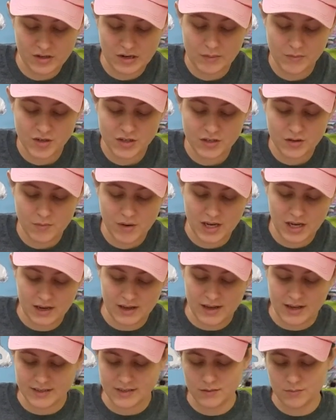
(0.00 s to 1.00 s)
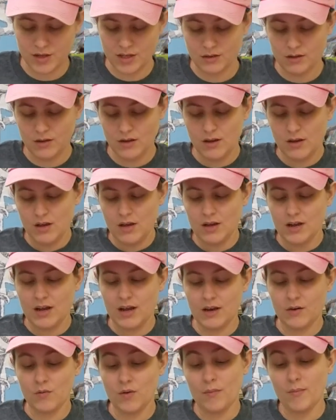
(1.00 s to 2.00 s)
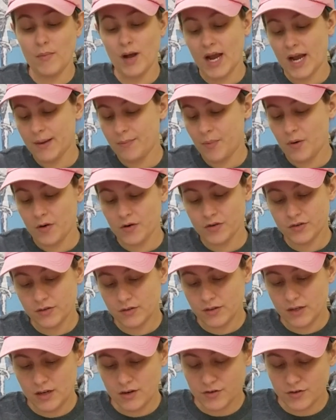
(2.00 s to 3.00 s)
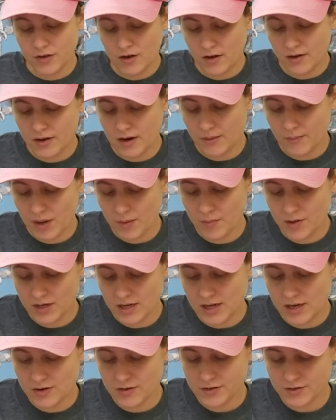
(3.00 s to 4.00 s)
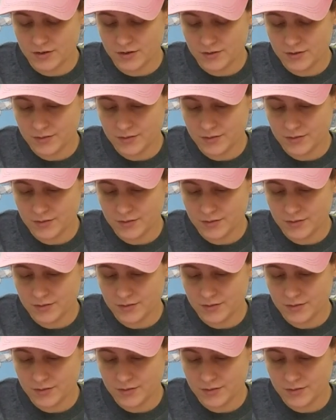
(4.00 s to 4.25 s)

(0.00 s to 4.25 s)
I'm just going to make a guesstimate kind of where my personal ears are, not my bunny ears.